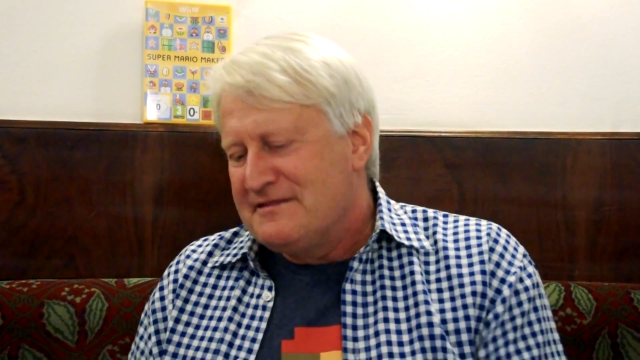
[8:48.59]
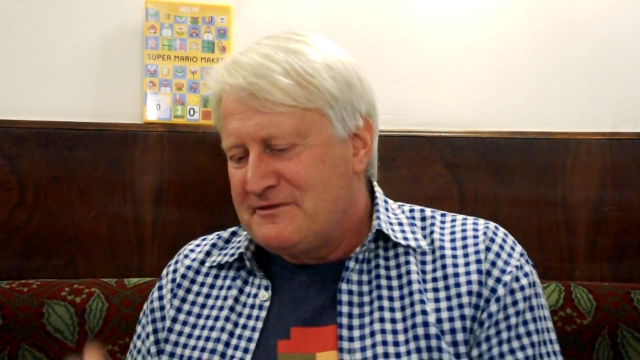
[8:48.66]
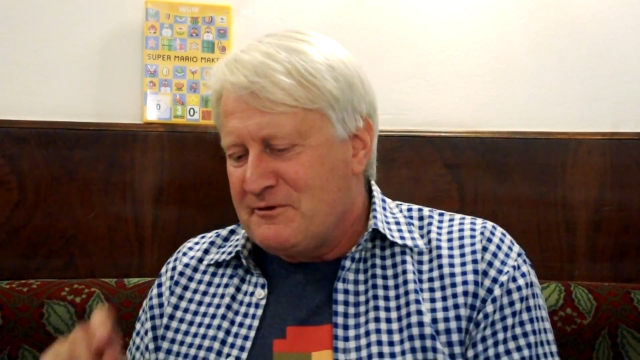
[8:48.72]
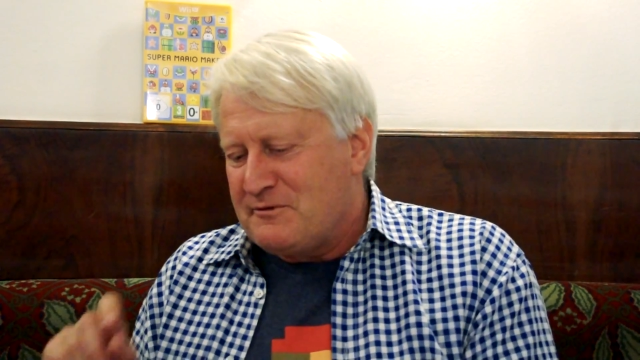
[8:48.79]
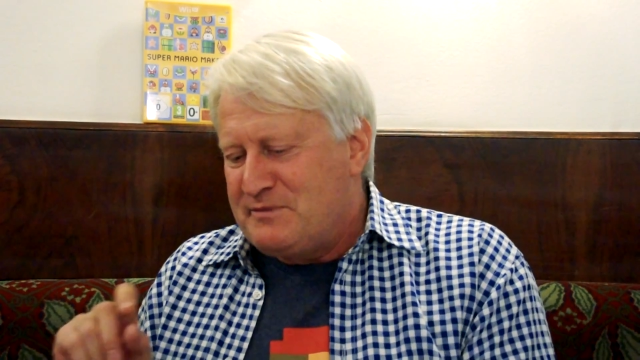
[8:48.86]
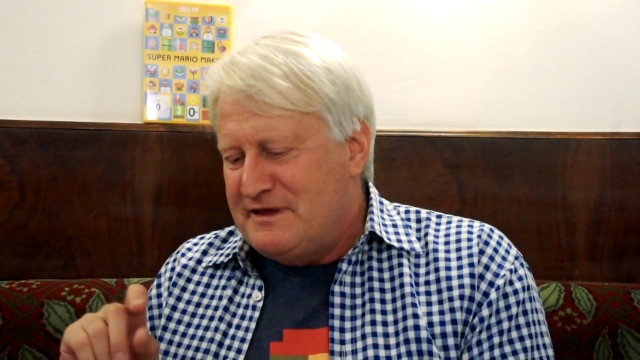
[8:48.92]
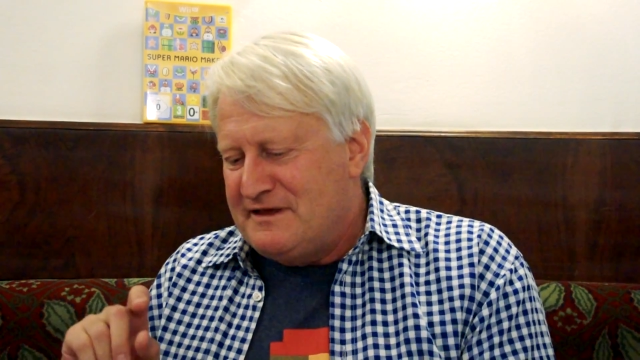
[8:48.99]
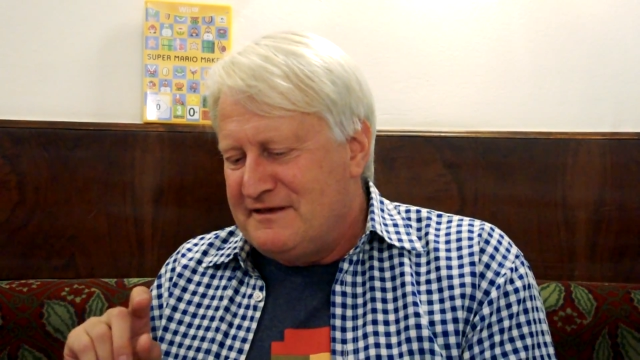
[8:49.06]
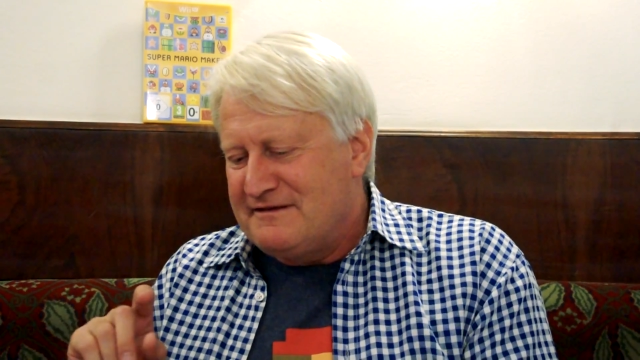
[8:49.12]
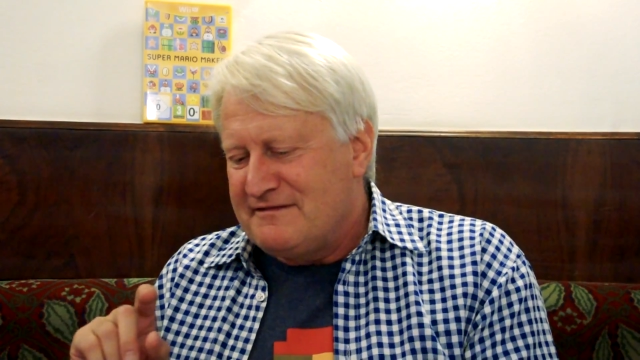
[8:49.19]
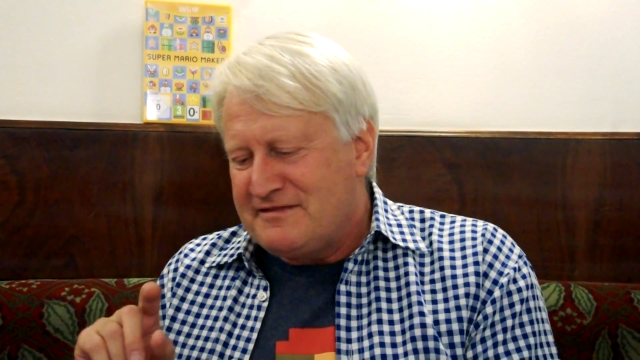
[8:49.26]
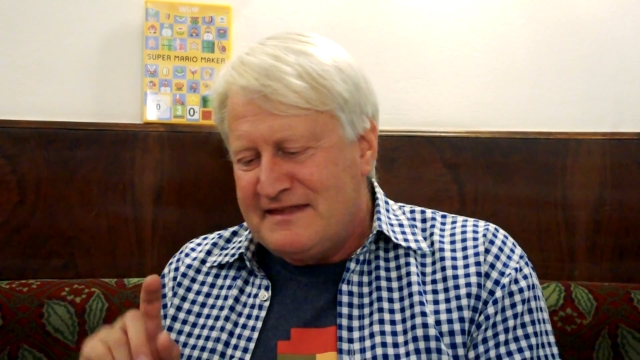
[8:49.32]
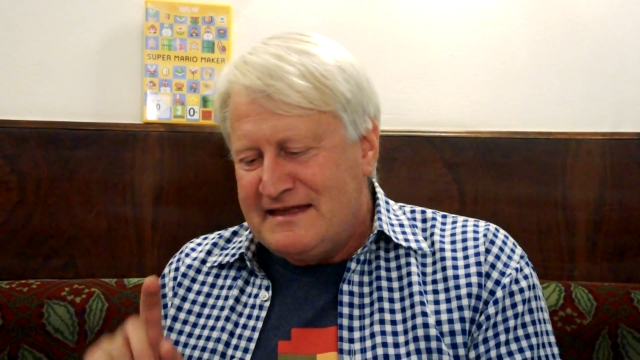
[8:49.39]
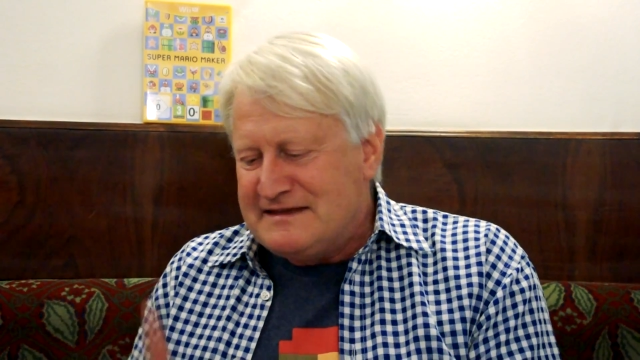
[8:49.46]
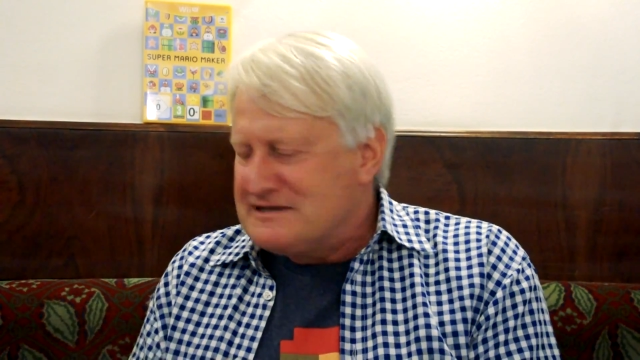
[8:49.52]
there will be
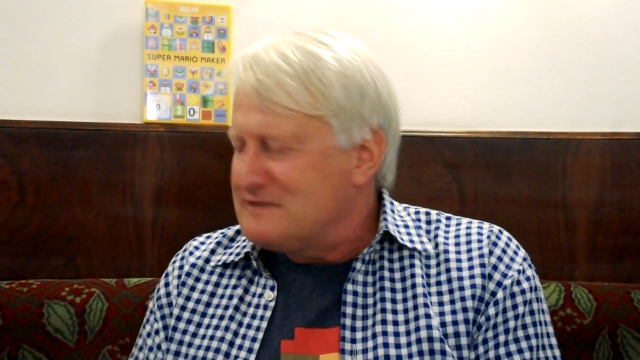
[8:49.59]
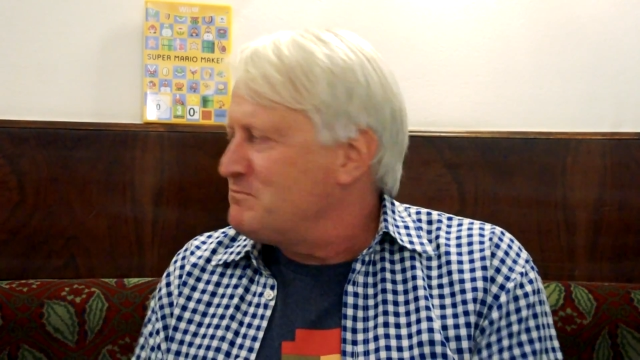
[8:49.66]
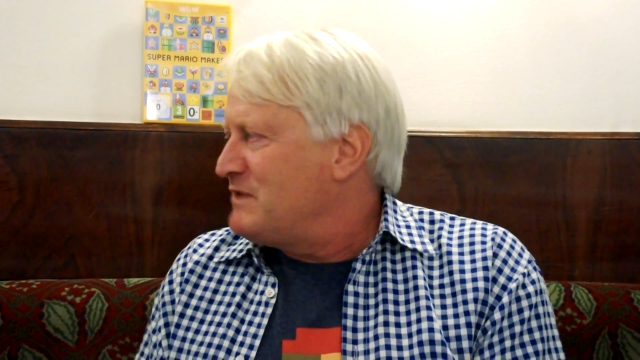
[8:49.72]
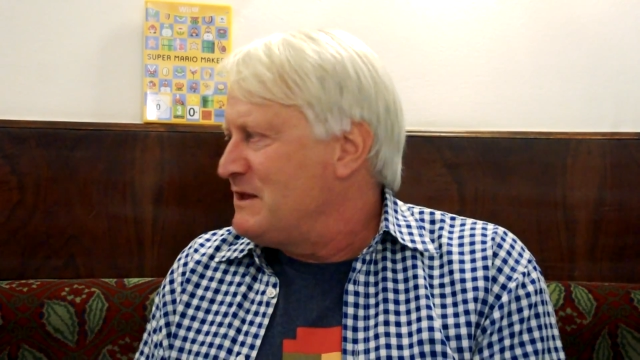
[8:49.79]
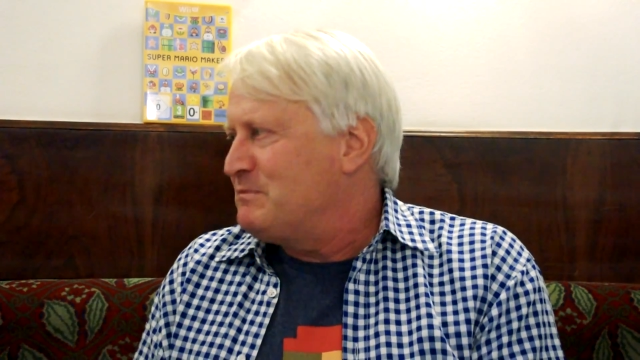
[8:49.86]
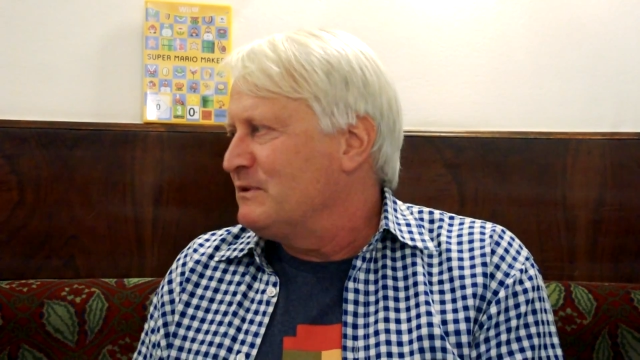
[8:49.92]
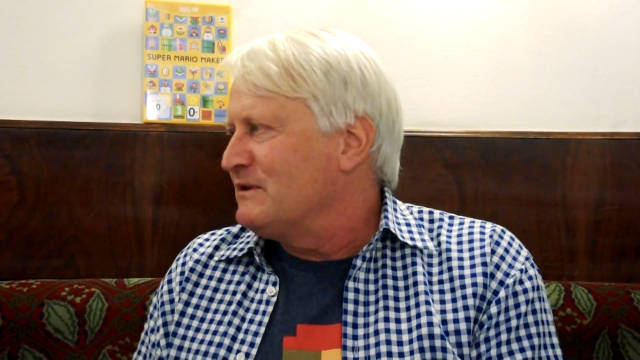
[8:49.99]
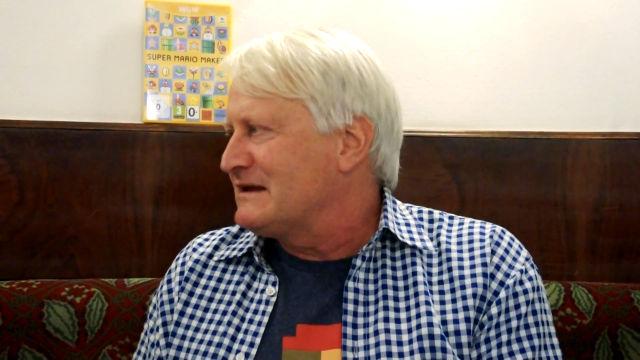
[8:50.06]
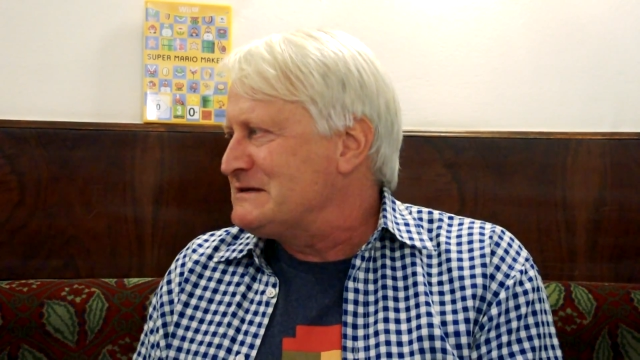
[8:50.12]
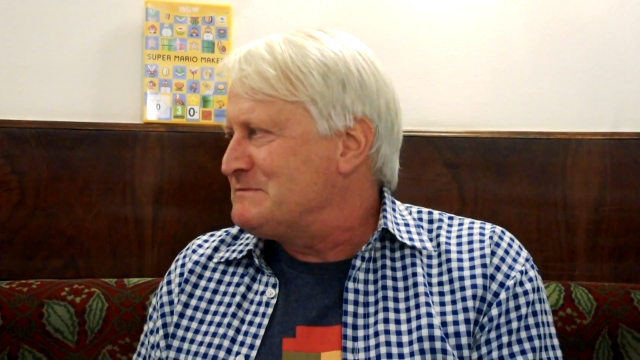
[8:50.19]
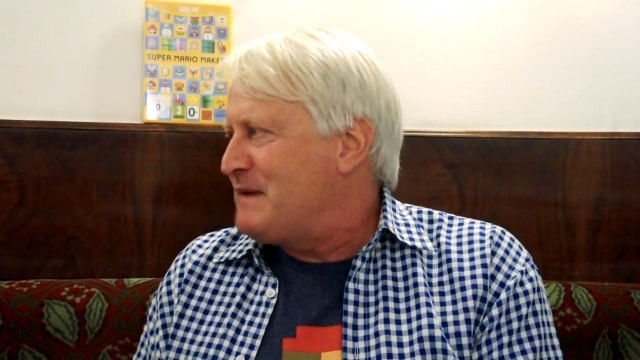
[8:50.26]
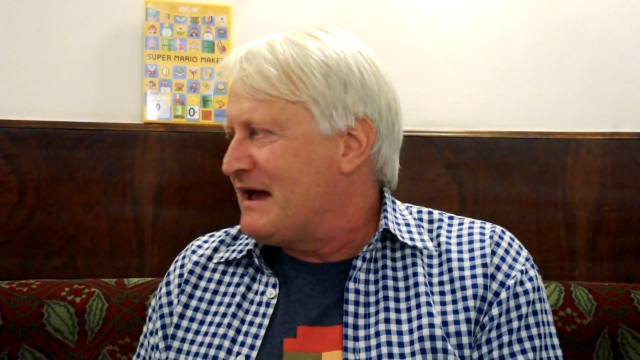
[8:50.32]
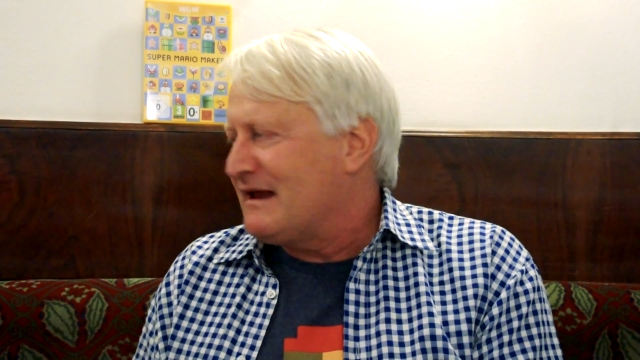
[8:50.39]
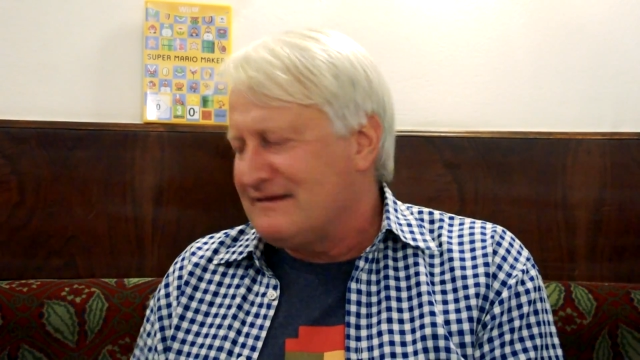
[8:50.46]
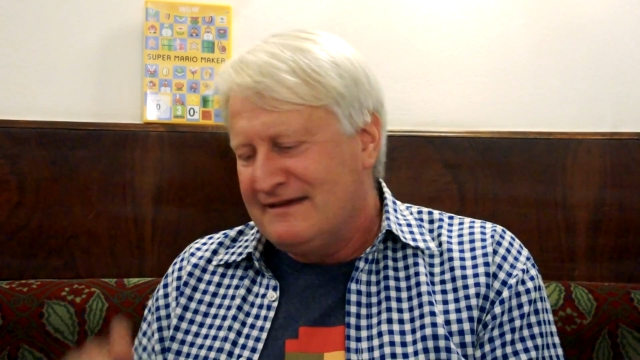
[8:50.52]
things that people
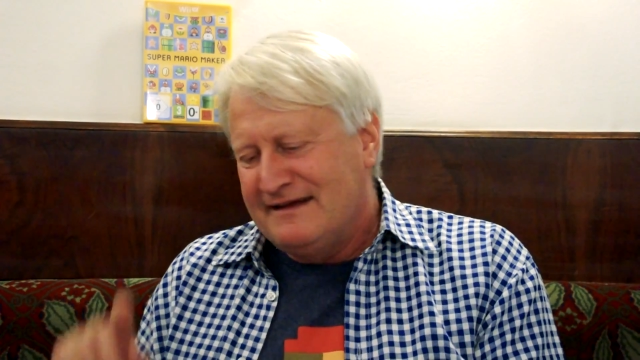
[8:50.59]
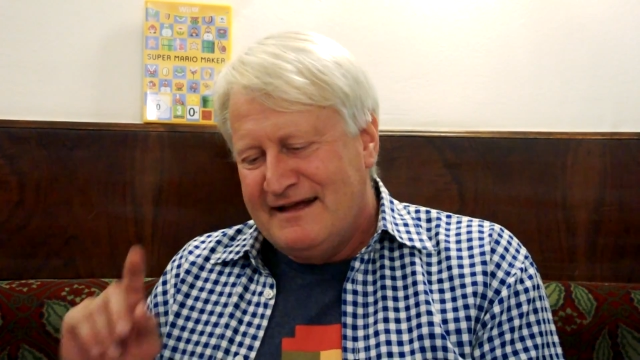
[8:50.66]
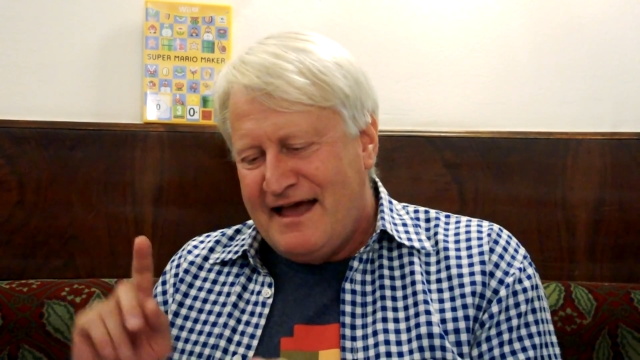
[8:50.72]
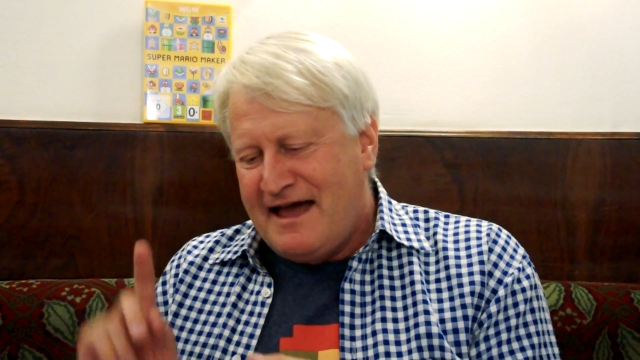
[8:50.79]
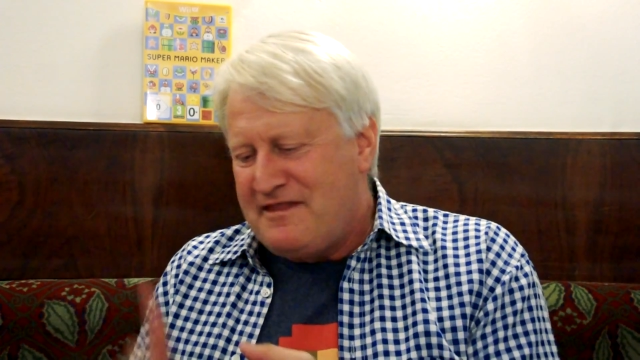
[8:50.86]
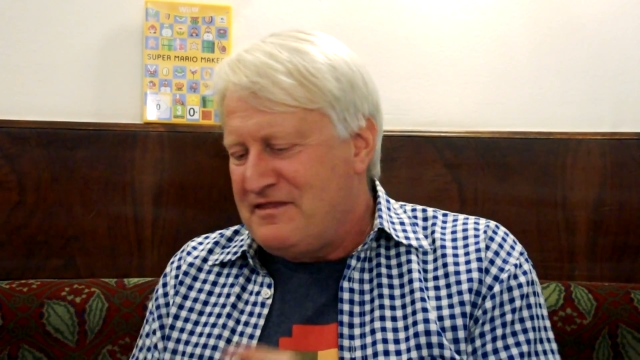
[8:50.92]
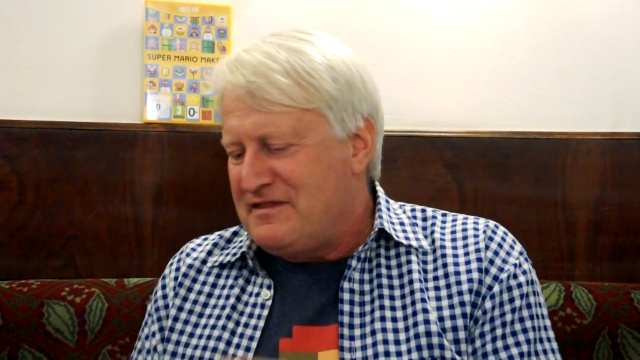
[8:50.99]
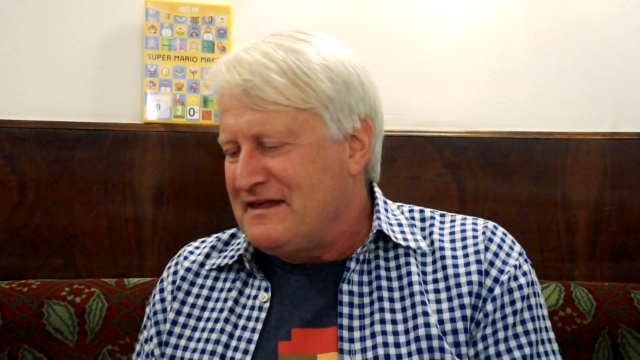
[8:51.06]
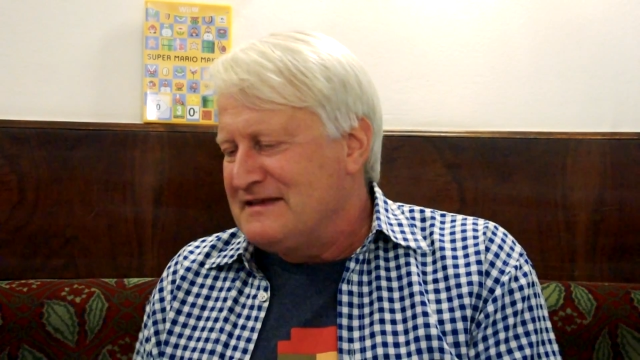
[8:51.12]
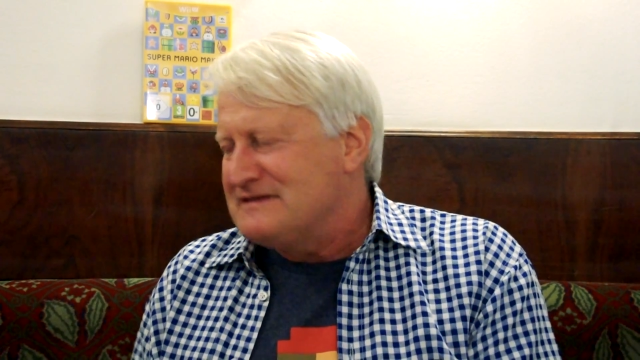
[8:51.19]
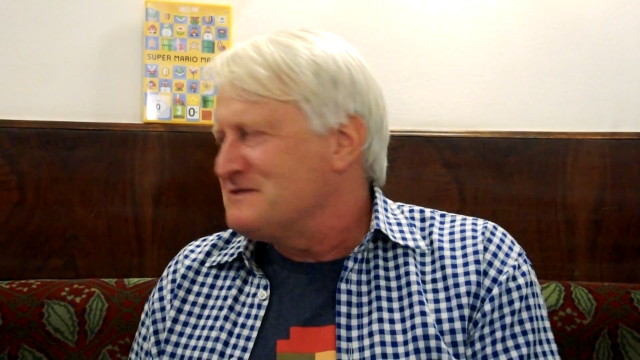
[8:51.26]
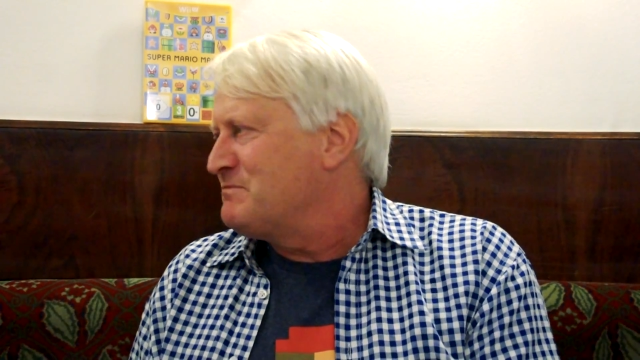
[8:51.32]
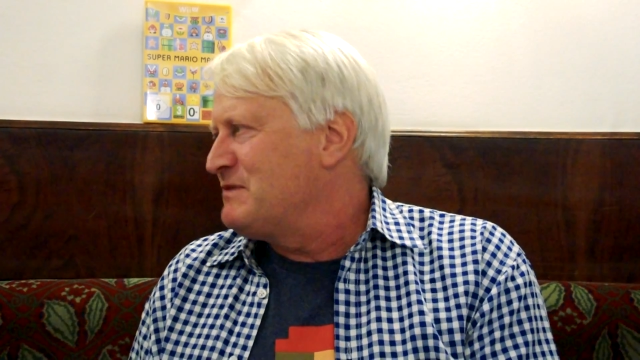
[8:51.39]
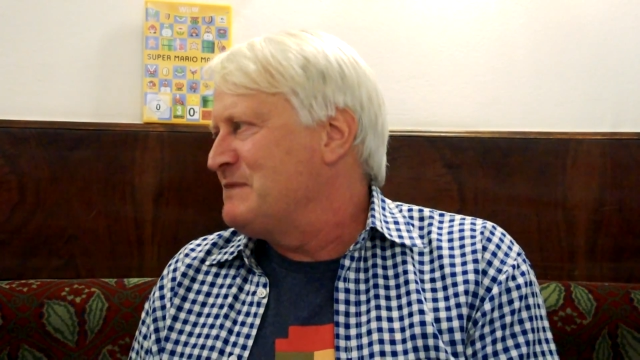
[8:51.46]
expect and things that